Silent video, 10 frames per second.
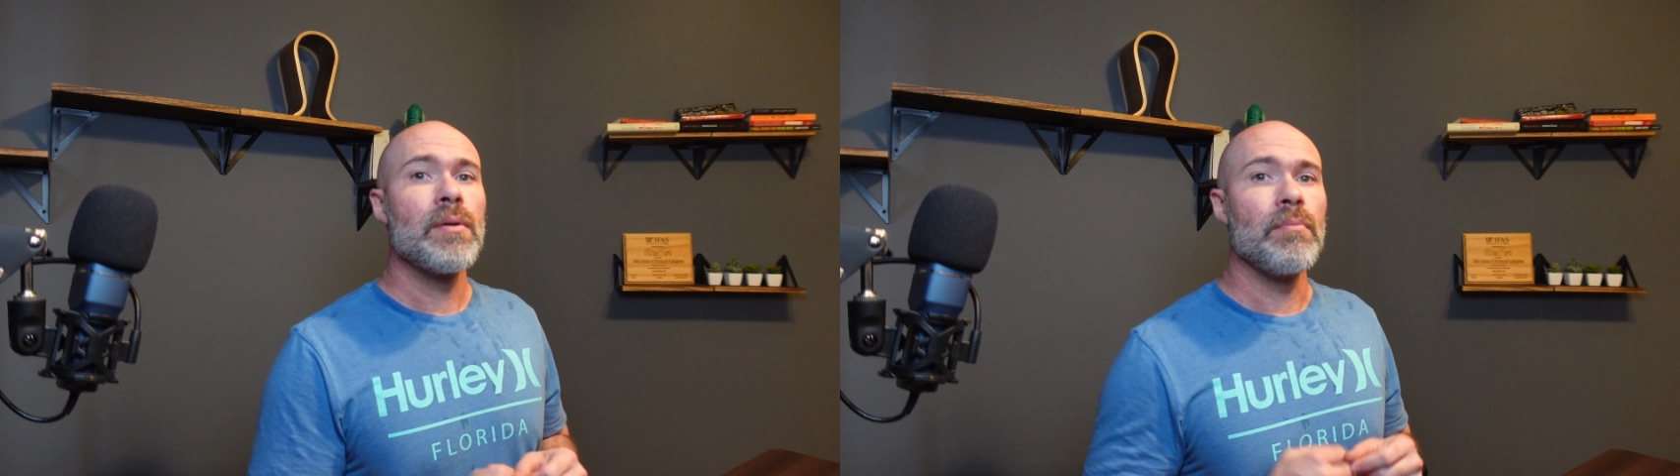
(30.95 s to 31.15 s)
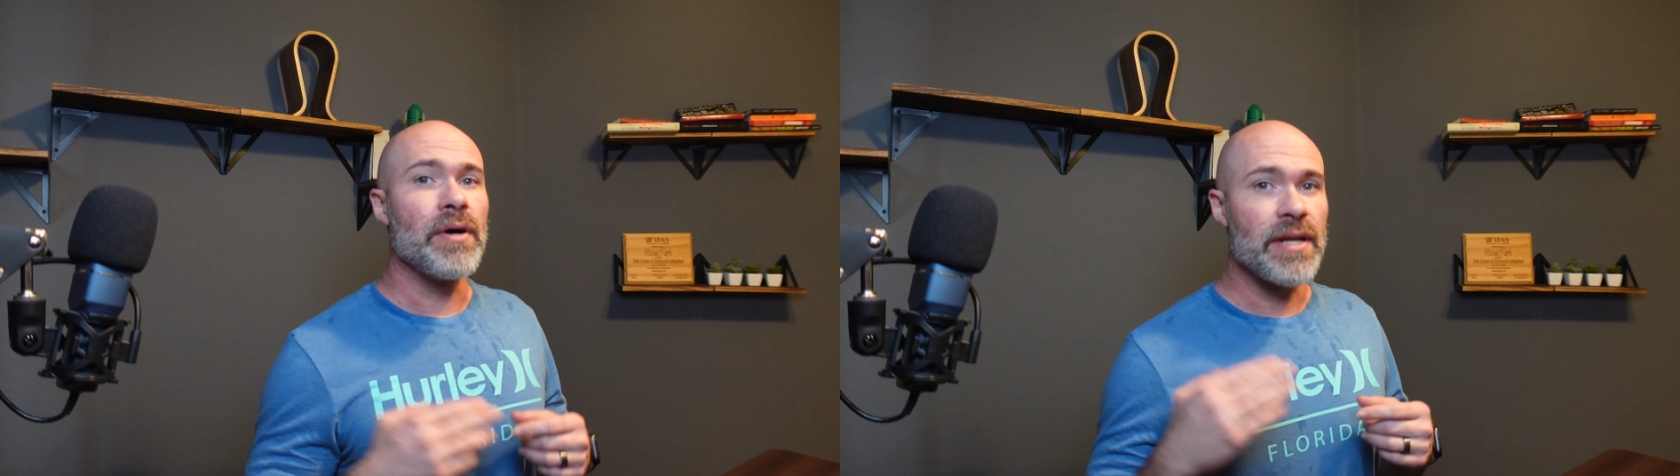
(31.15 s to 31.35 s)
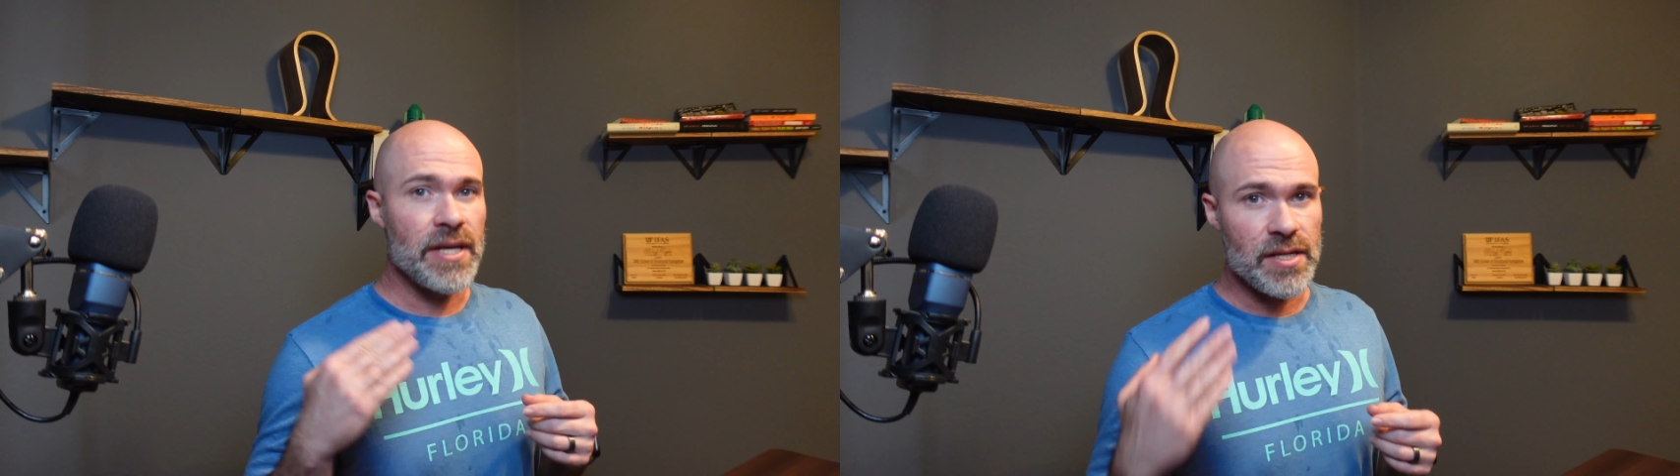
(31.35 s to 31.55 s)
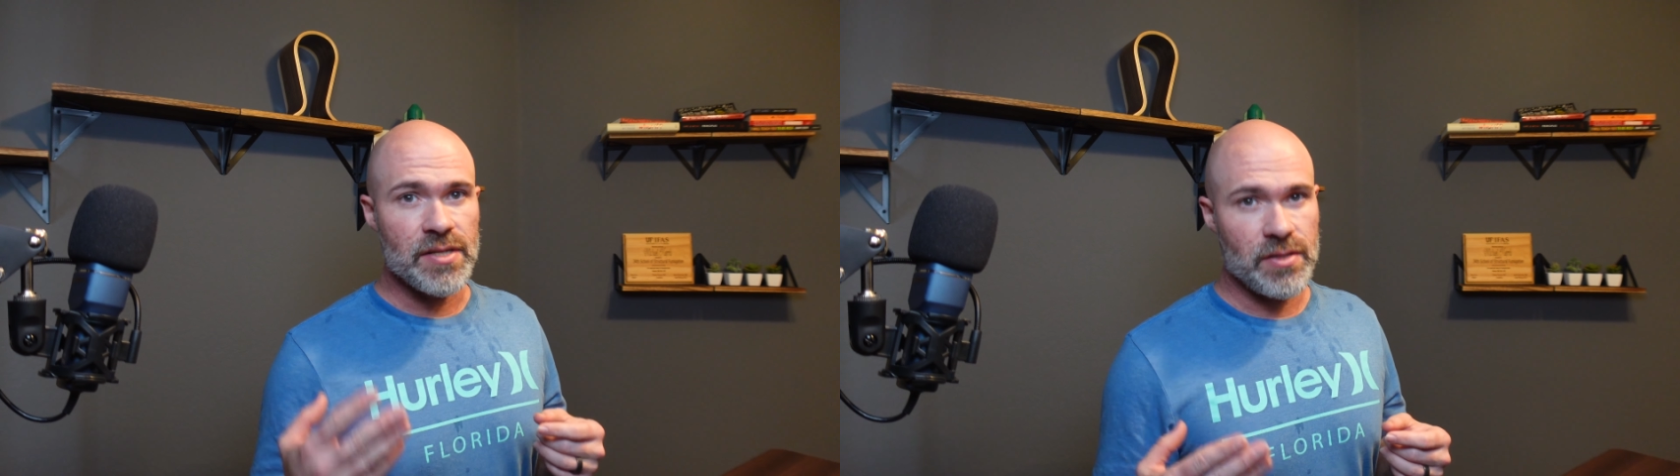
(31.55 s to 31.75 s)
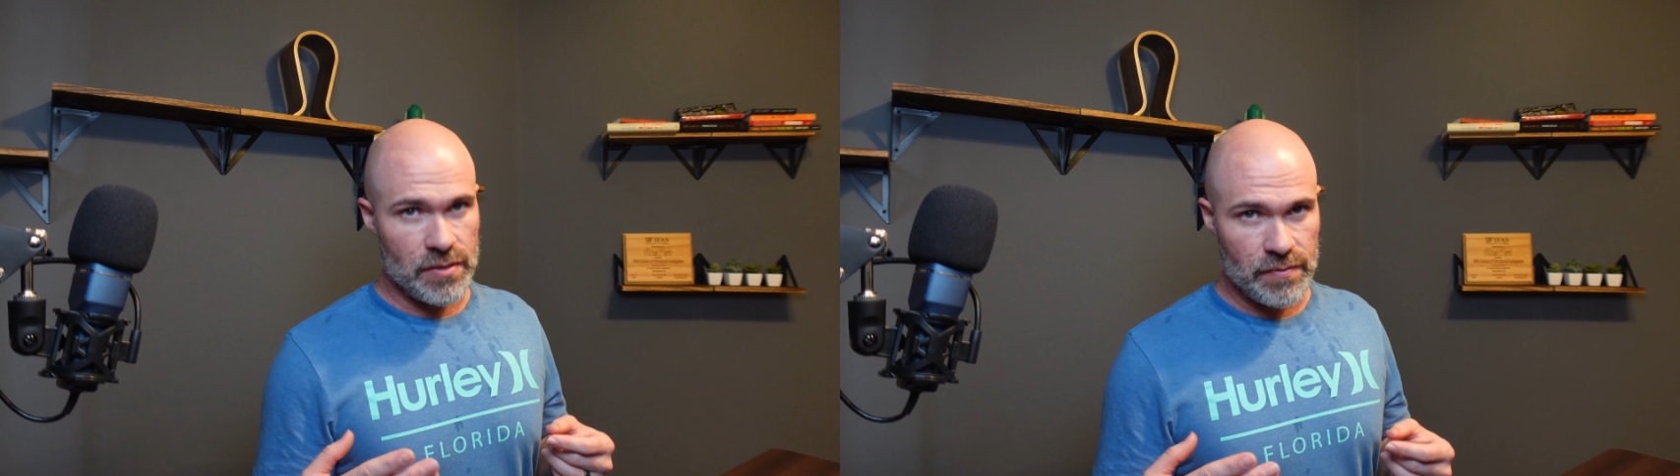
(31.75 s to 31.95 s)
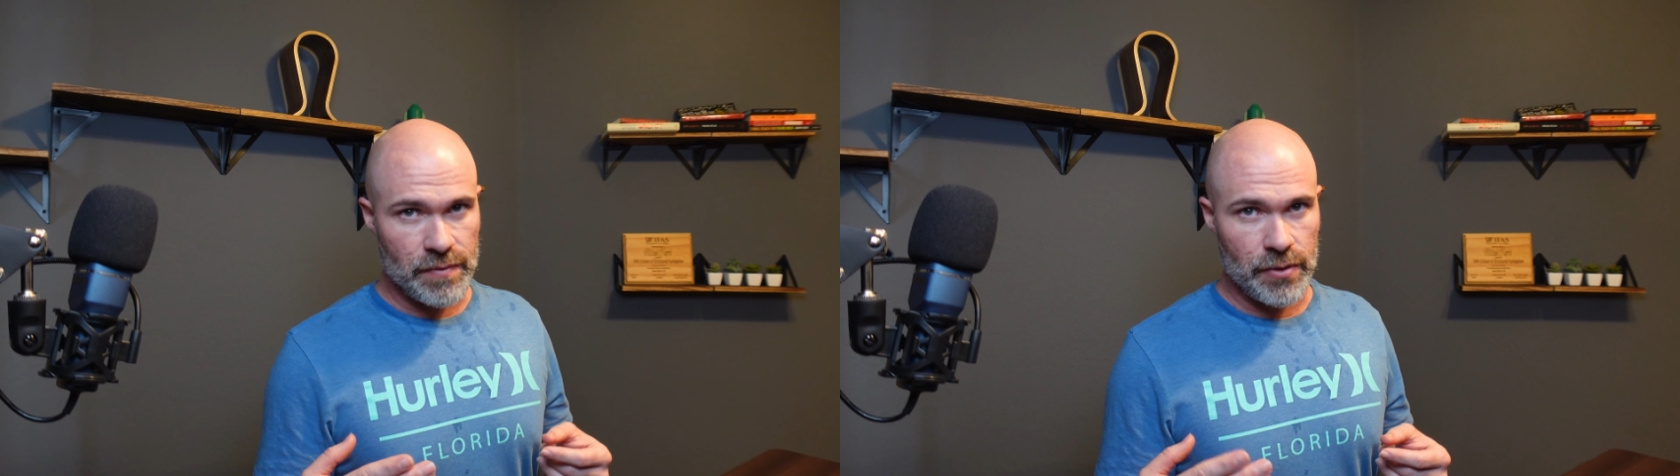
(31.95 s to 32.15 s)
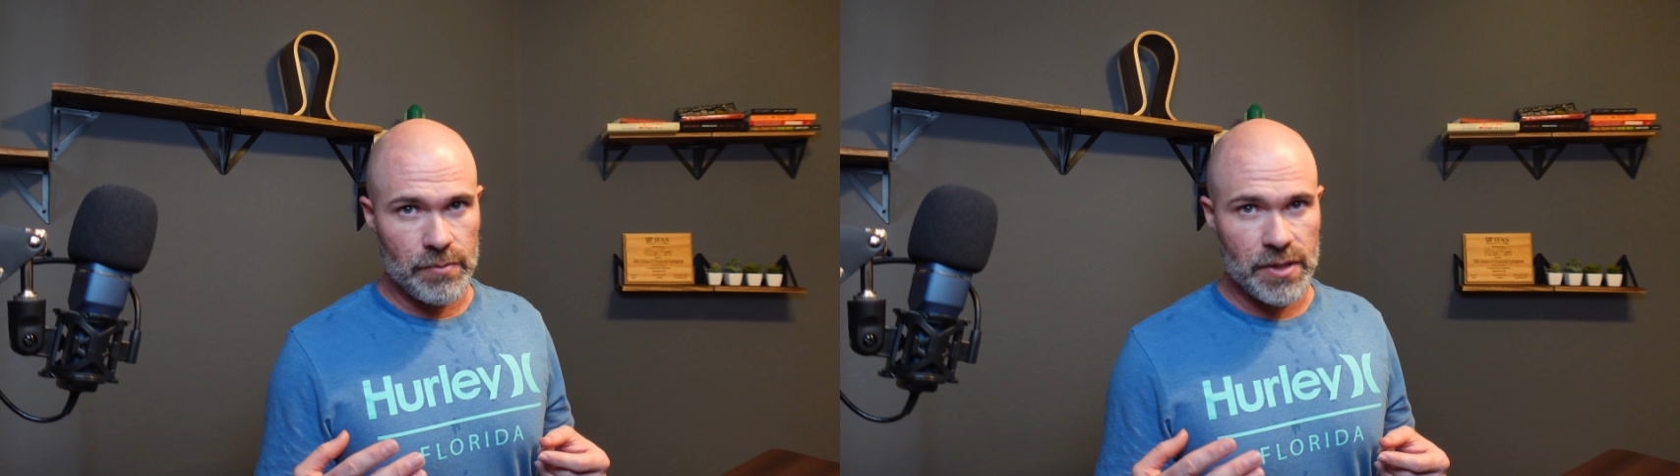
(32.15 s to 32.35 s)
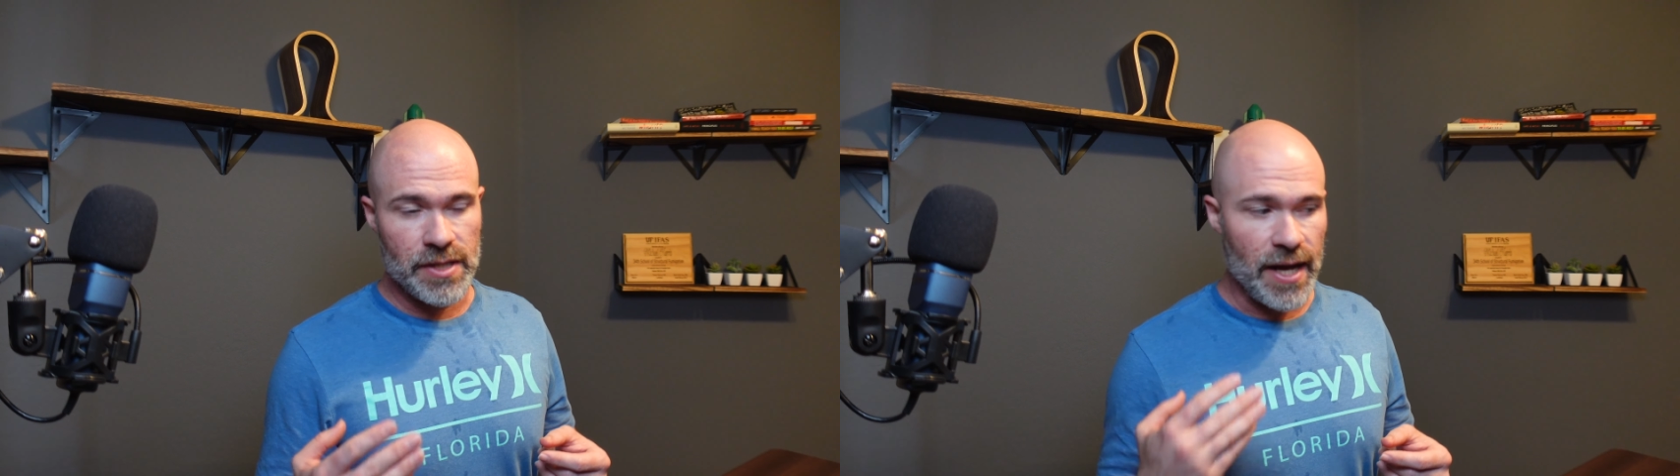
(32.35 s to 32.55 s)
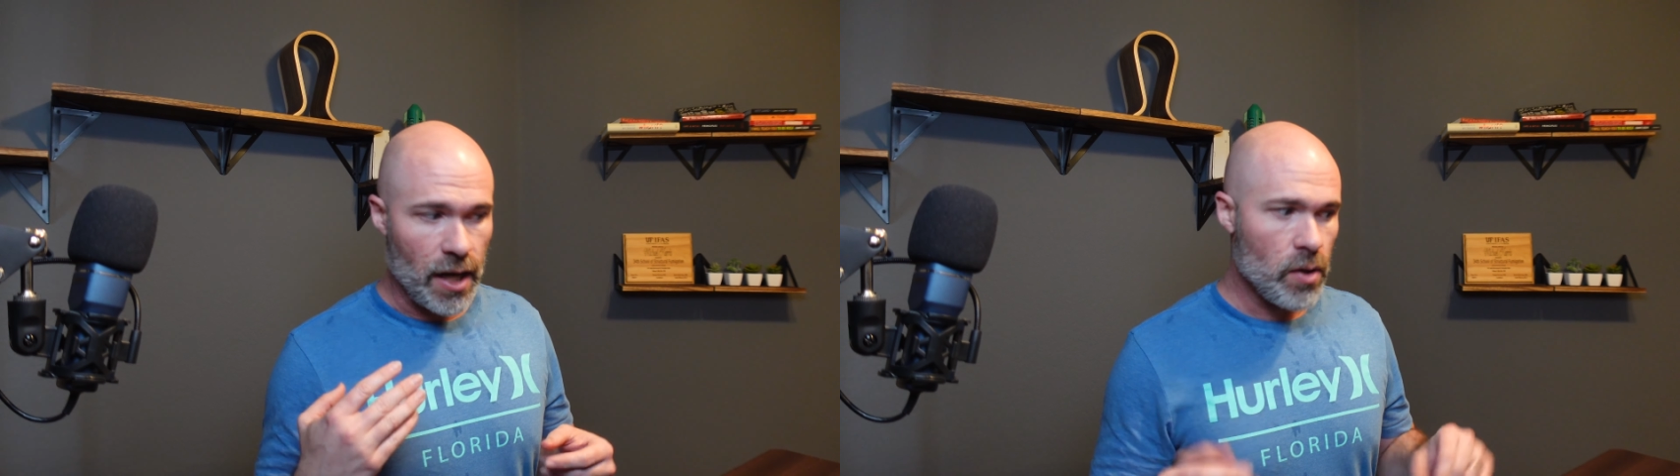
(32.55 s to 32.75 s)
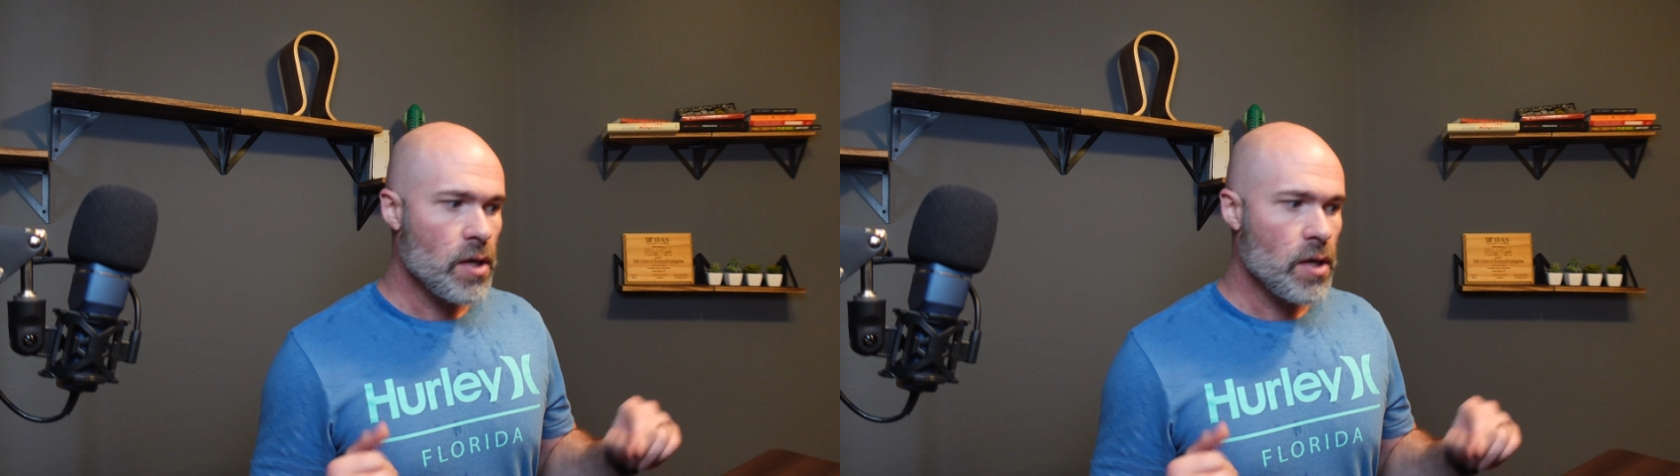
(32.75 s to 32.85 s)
but it is confirmed now